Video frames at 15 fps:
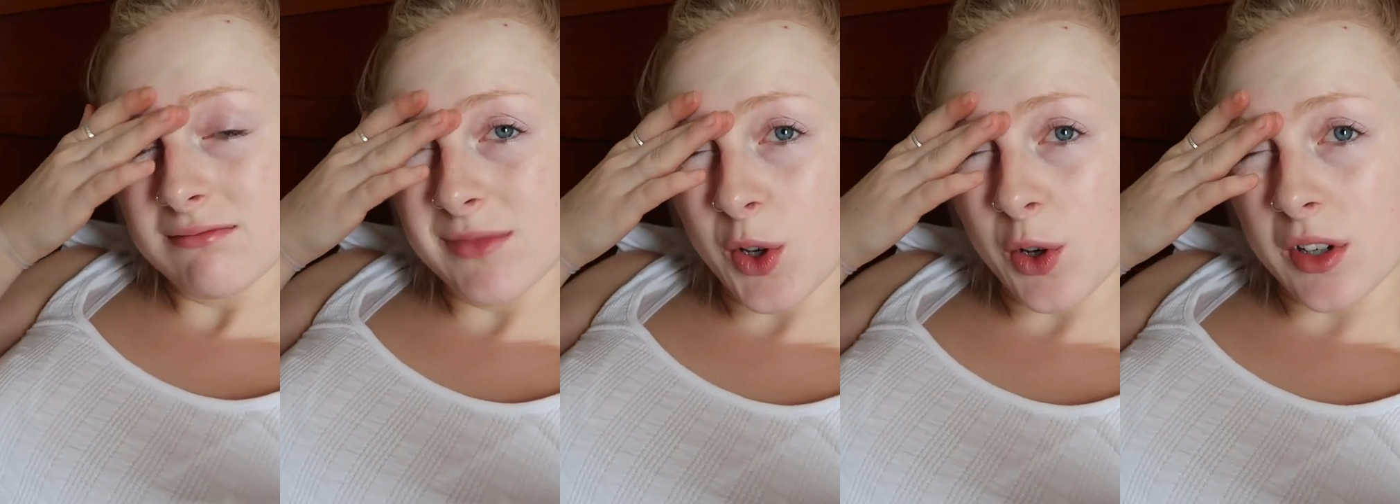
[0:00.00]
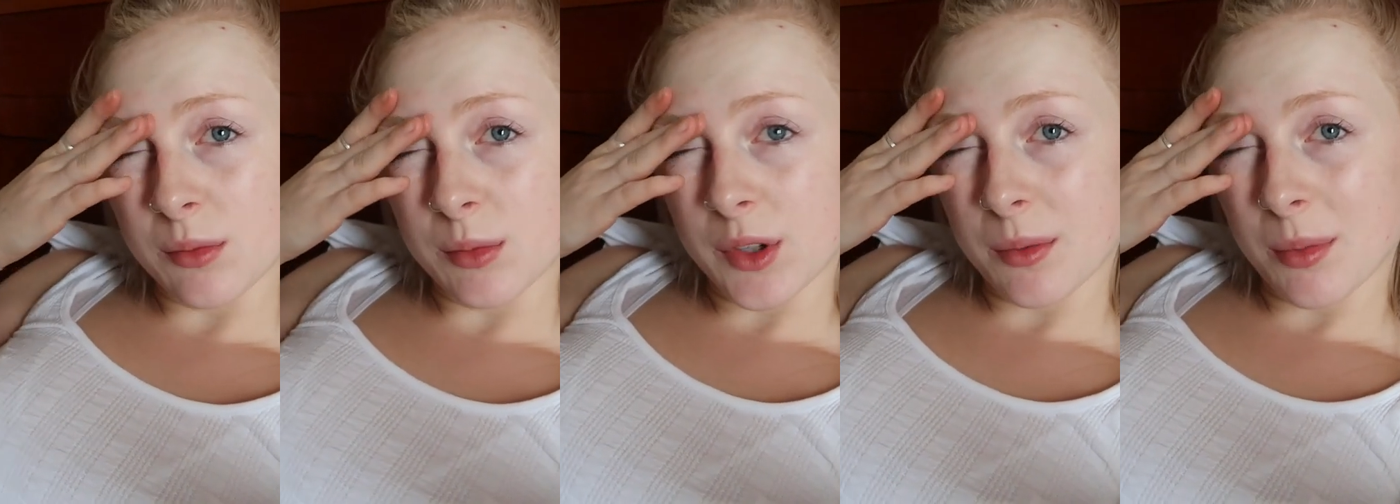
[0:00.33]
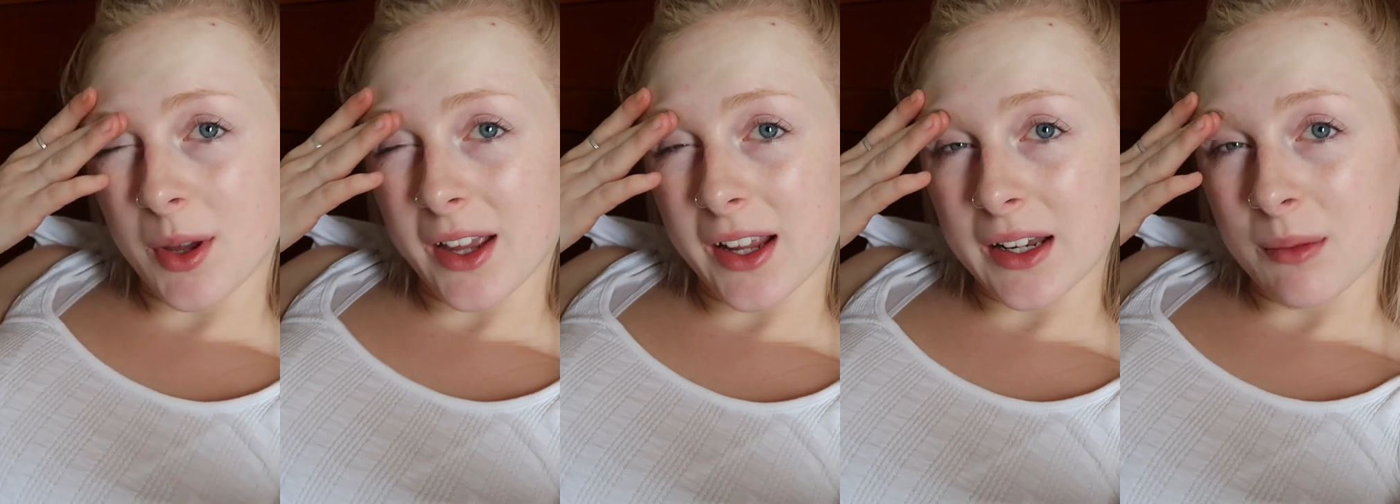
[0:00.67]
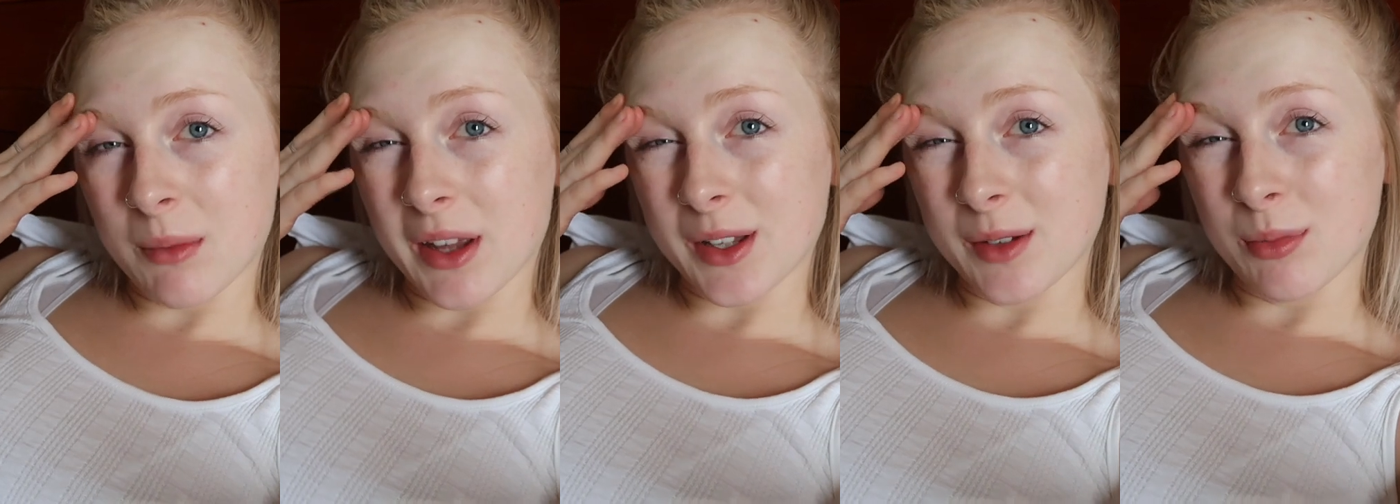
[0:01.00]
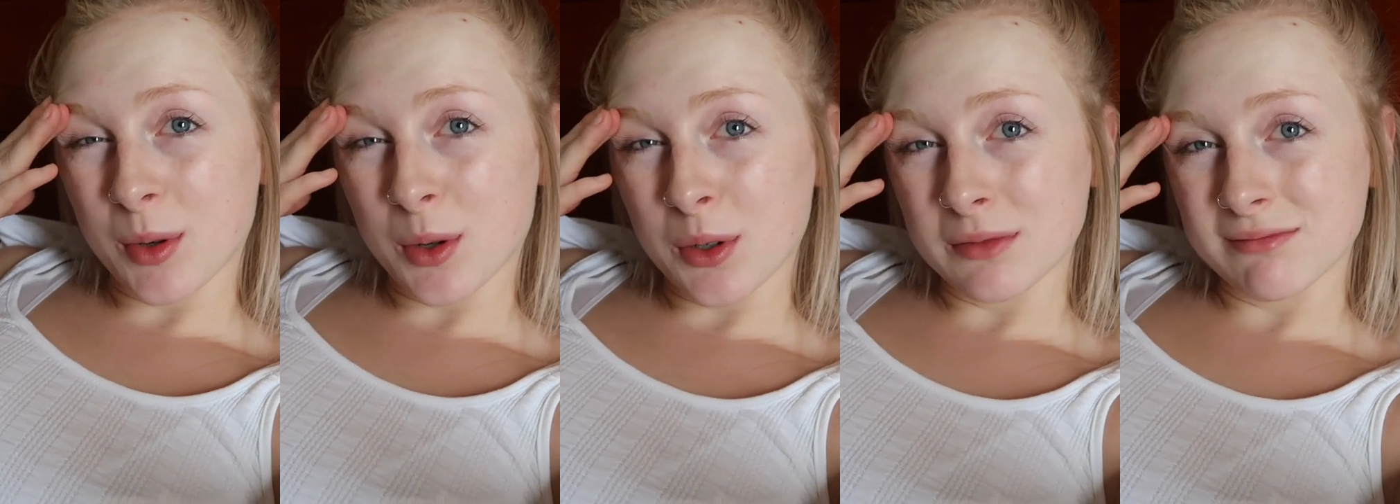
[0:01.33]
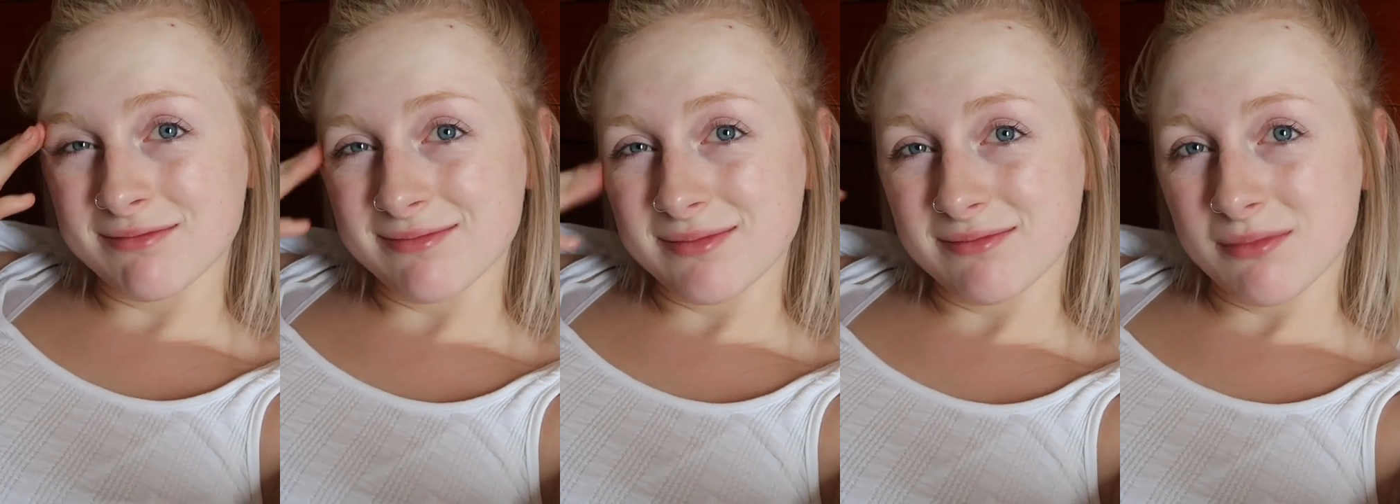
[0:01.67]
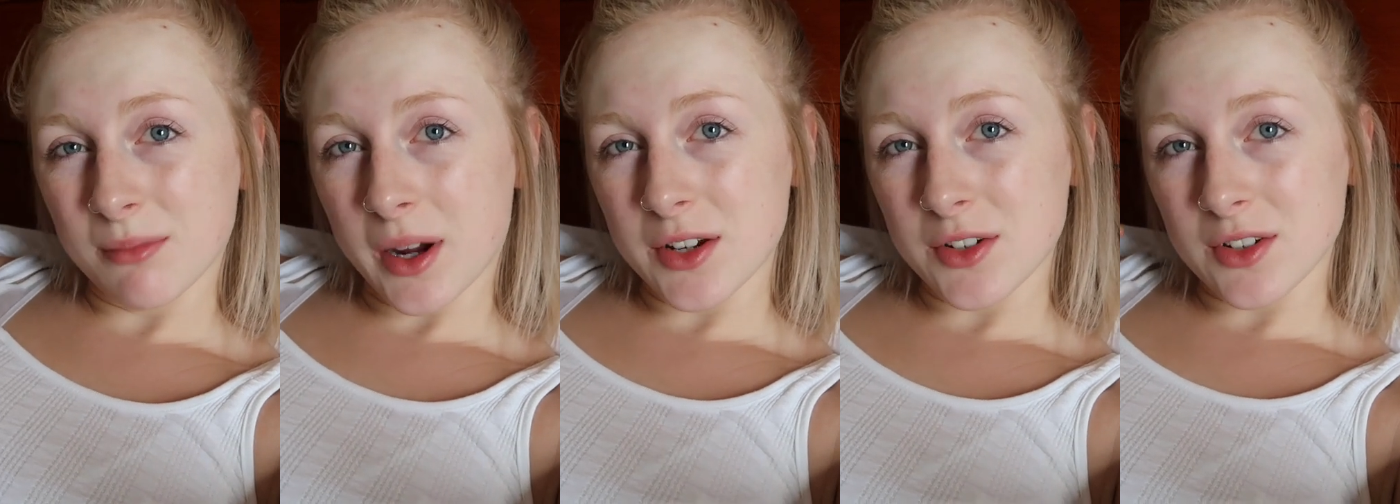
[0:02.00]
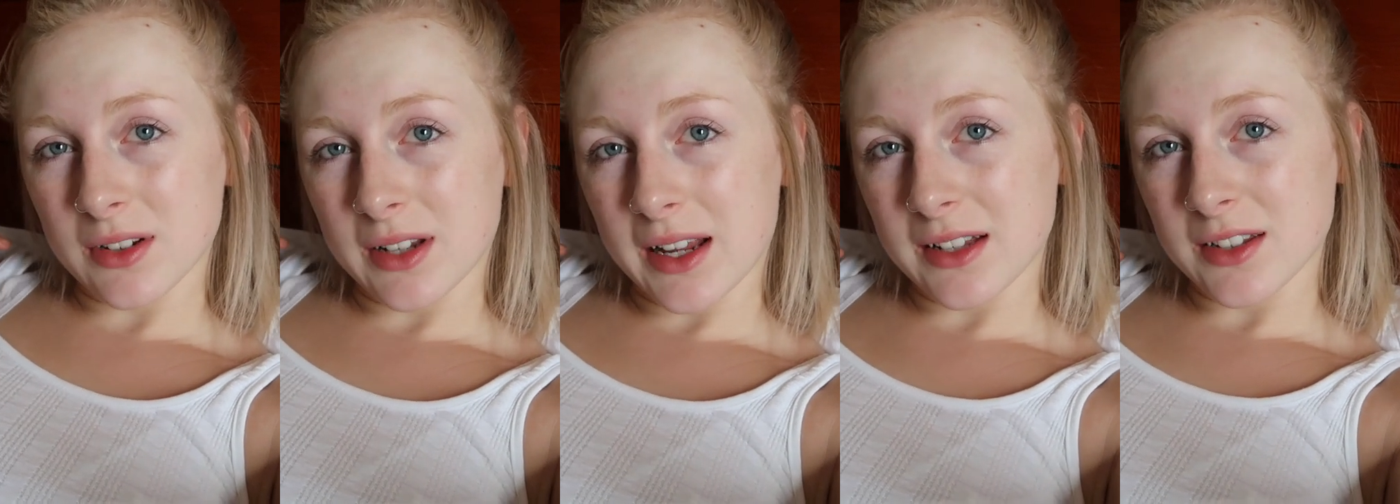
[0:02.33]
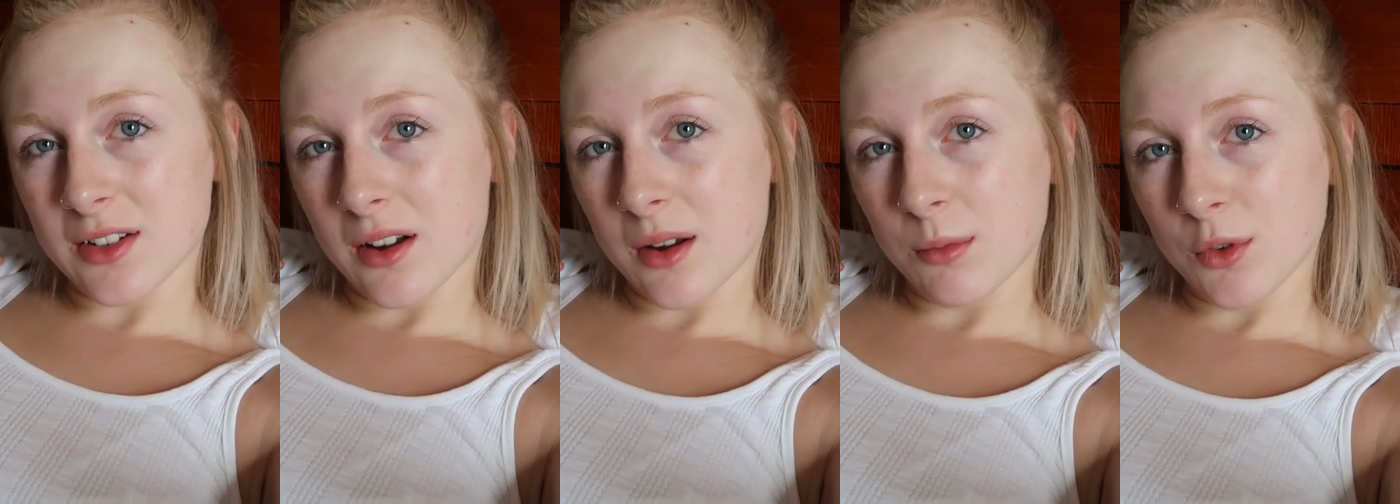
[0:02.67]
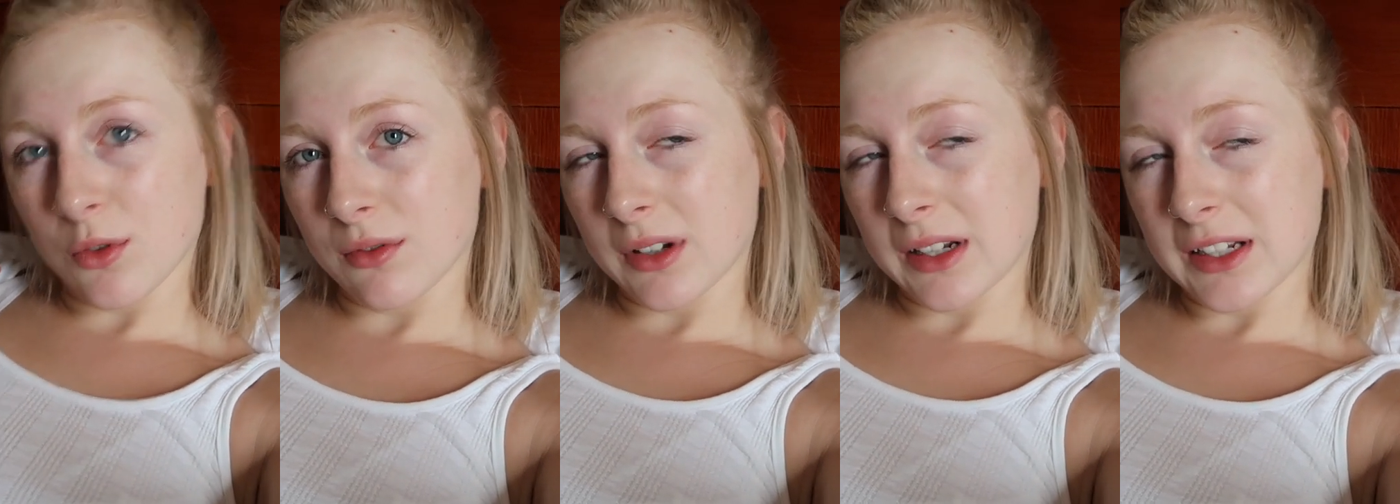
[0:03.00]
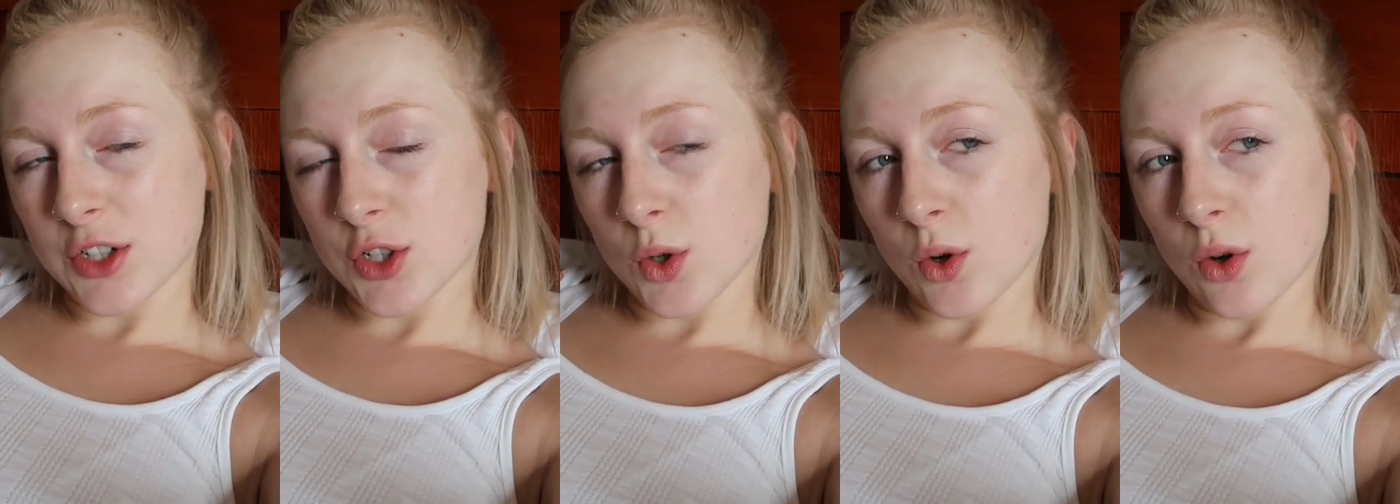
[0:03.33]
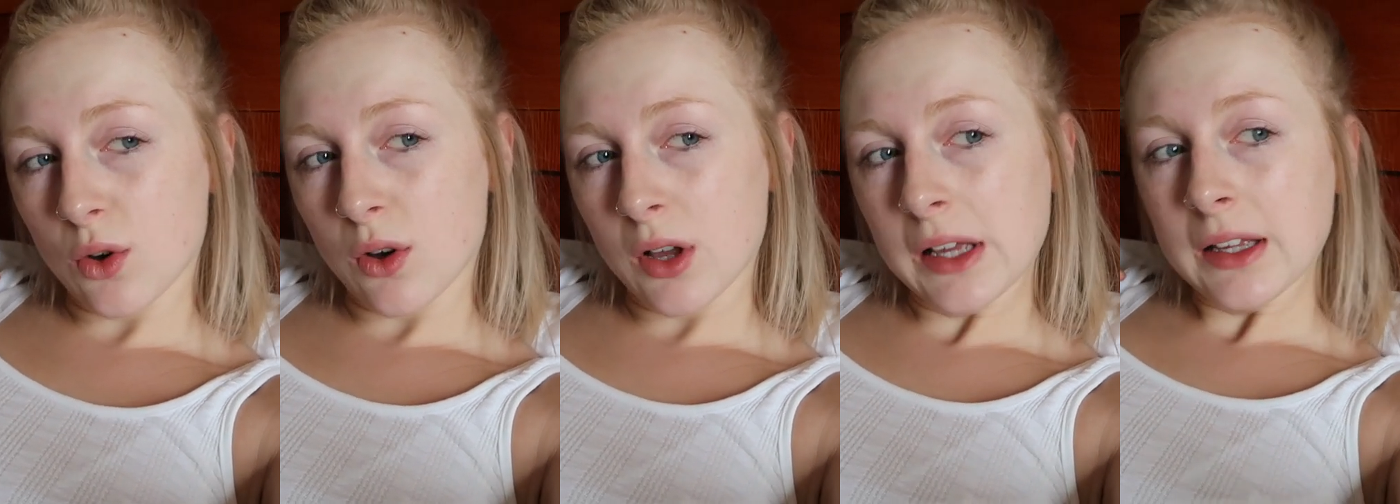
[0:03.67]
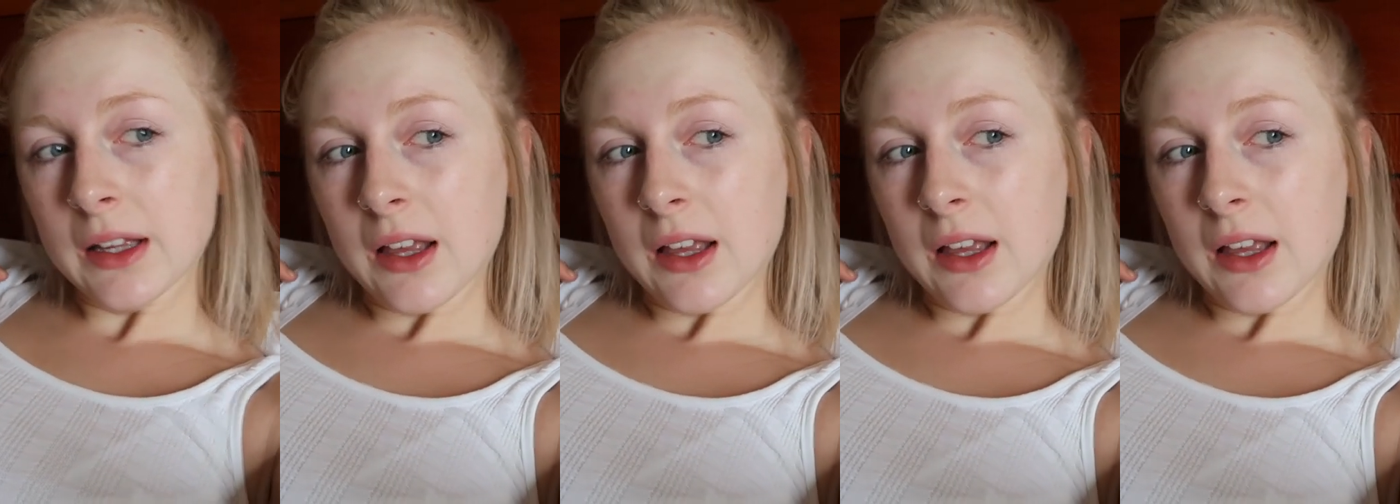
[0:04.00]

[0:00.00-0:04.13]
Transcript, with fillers: not going to bother putting any makeup on. Might do later, I'm not really sure.